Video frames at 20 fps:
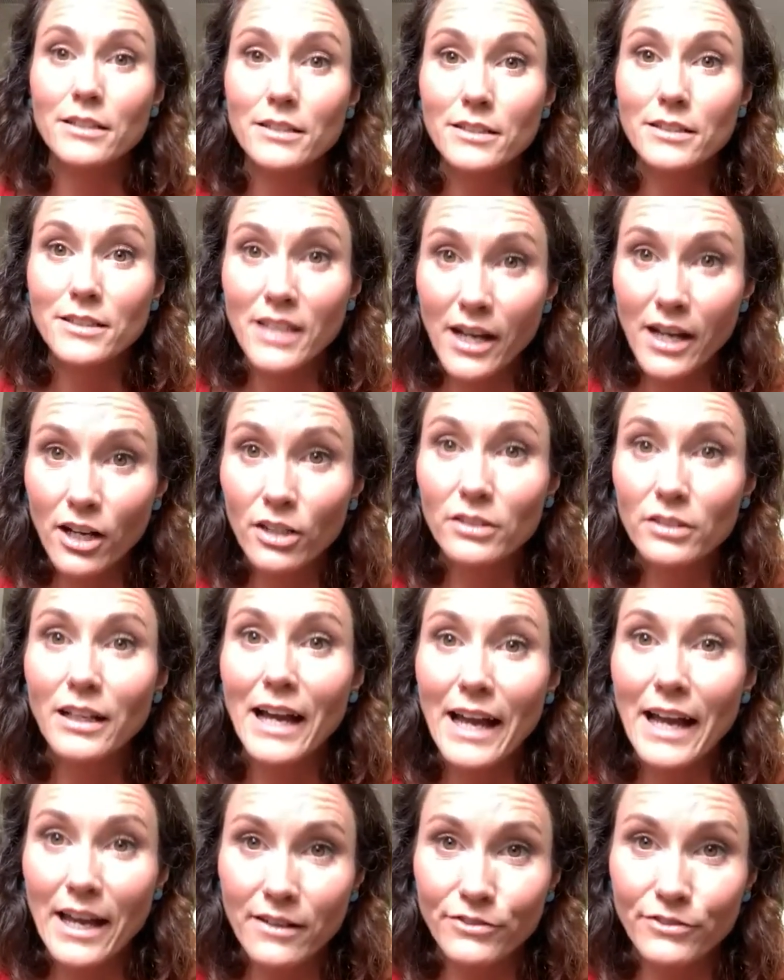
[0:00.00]
tell
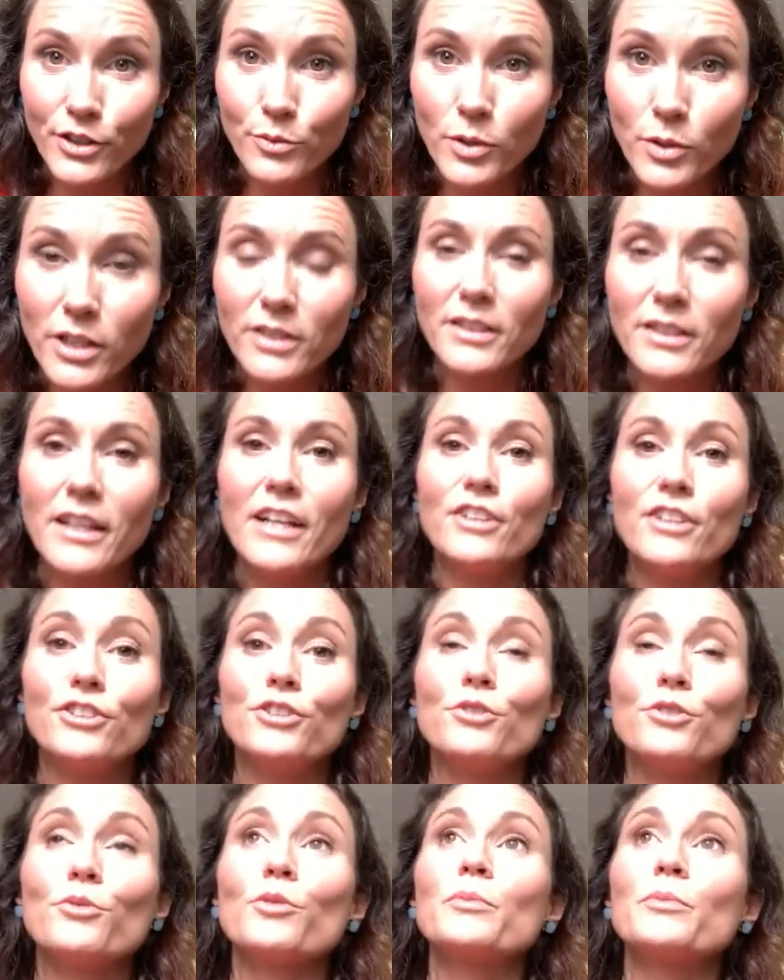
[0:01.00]
everyone.
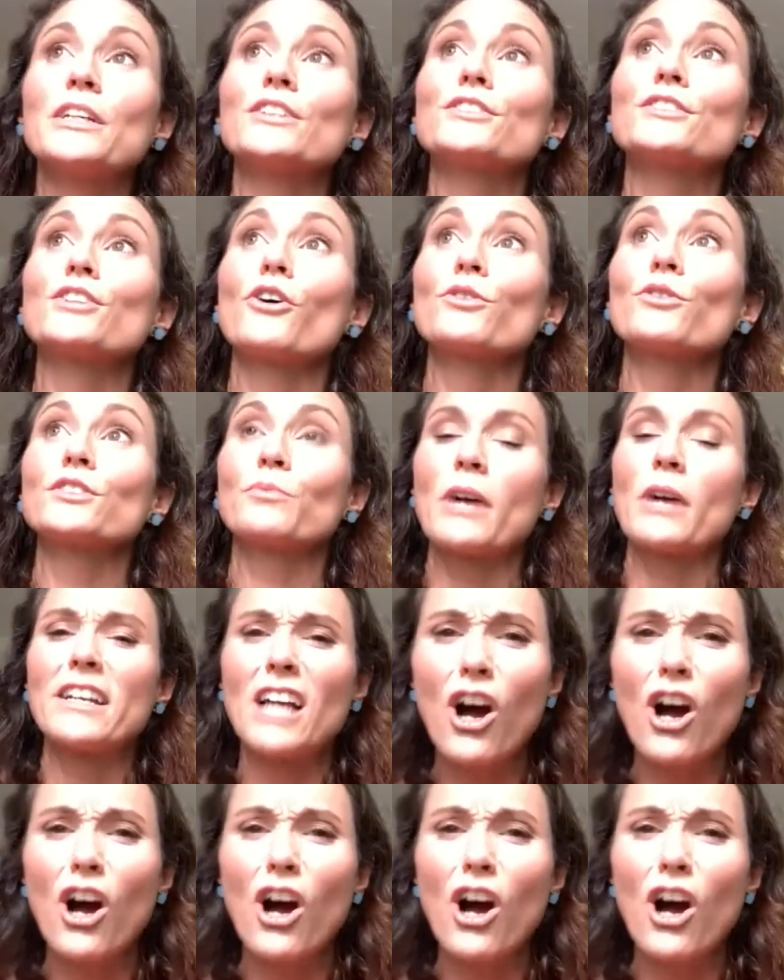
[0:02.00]
You will be so surprised.